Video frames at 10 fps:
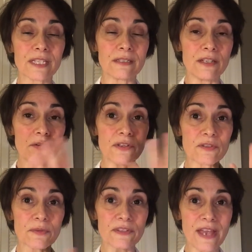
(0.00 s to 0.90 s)

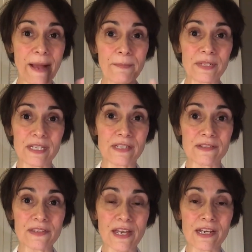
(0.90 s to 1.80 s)
Notice what's happening
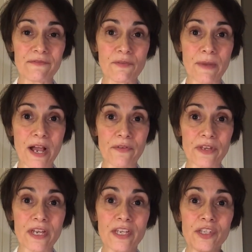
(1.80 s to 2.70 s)
inside of your mouth.
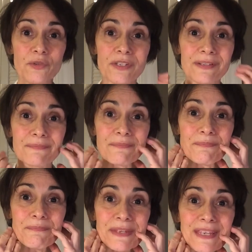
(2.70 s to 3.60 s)
You can
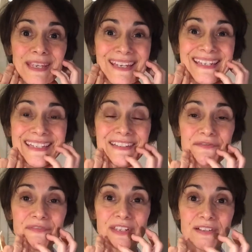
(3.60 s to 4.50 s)
begin to
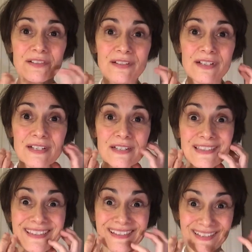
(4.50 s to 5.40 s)
feel
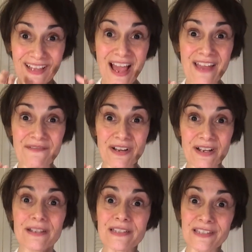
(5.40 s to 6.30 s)

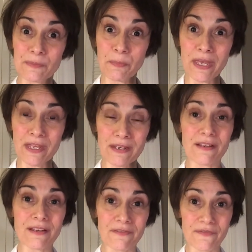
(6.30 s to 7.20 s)
saliva, spit,
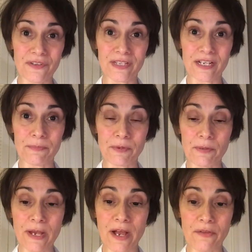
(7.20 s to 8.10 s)
filling up your
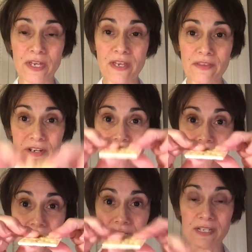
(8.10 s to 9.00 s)
mouth. Then I
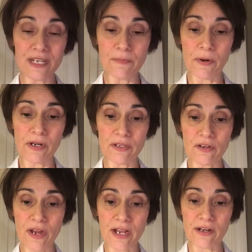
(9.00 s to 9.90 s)
want you to take part of the
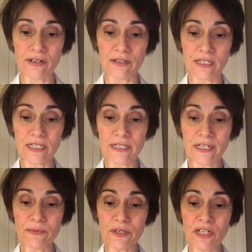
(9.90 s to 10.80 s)
cracker,
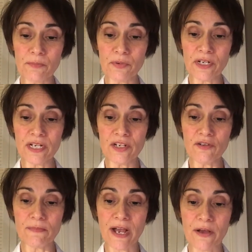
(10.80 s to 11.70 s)
and I want you to put it in
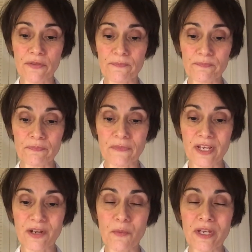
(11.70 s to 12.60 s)
your mouth,
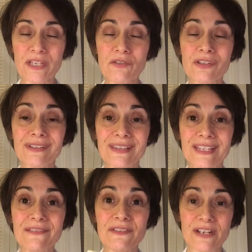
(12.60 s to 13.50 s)
and I want you to
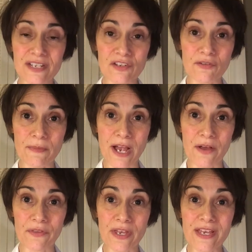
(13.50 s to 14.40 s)
leave it in your
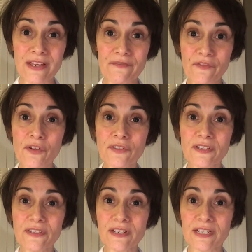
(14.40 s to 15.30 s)
mouth. First,
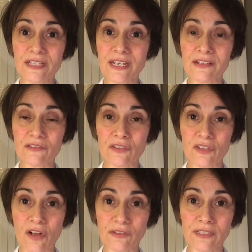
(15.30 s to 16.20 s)
it's going to taste
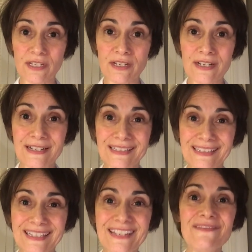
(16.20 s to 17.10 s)
salty.
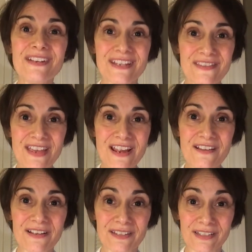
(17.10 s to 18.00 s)
Leave it in there
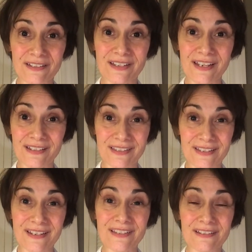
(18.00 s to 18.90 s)
until it gets
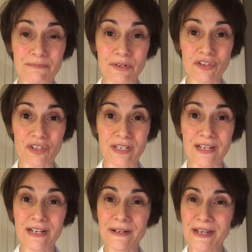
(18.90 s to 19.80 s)
nice and mushy,
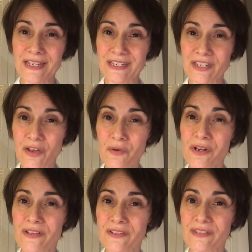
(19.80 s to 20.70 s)
and
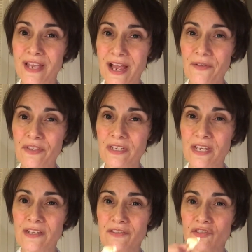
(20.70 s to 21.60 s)
notice how the
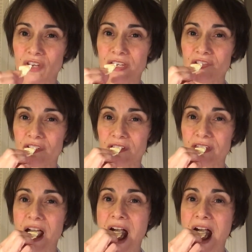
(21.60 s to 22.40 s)
taste changes.